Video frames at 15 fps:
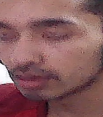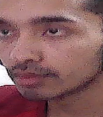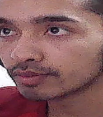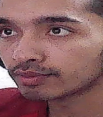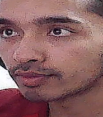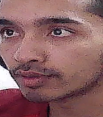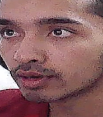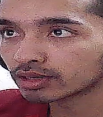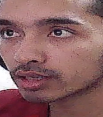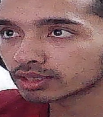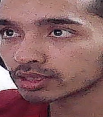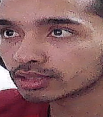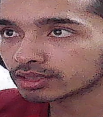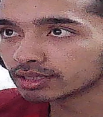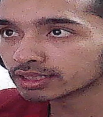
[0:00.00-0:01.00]
for
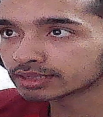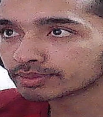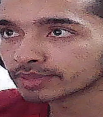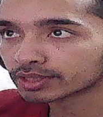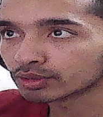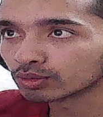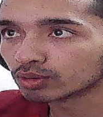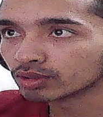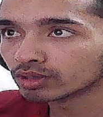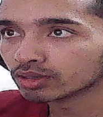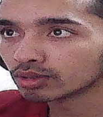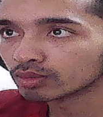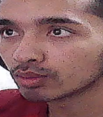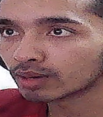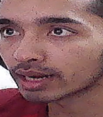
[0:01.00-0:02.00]
this method,
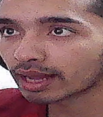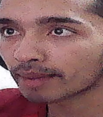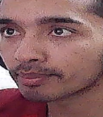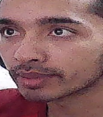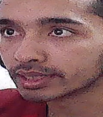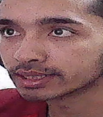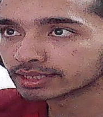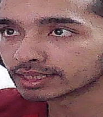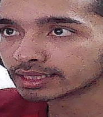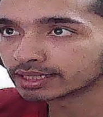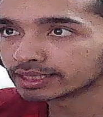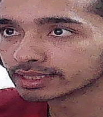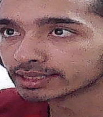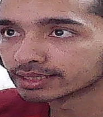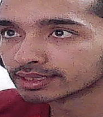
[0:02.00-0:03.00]
what happens
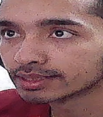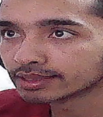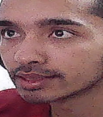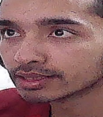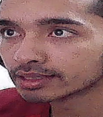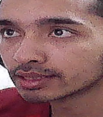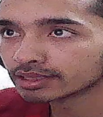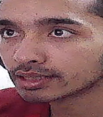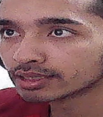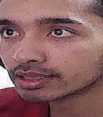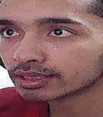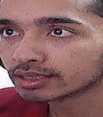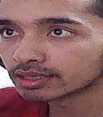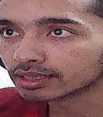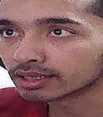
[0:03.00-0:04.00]
is,
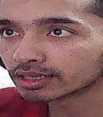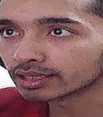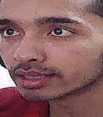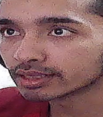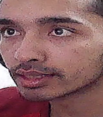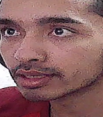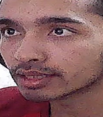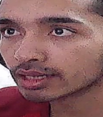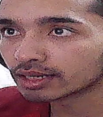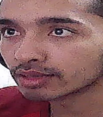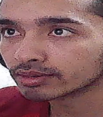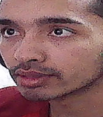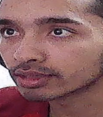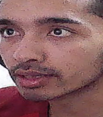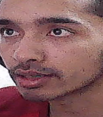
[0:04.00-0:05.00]
right? I
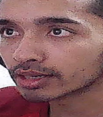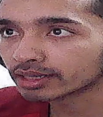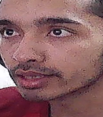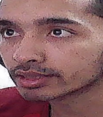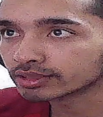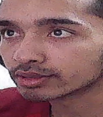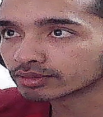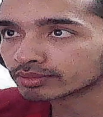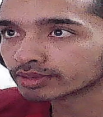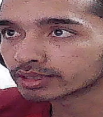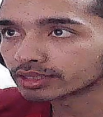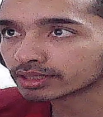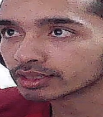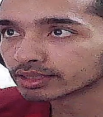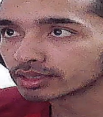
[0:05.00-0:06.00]
will write it over
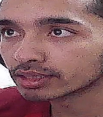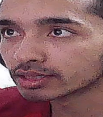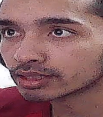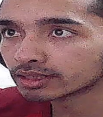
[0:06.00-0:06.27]
here.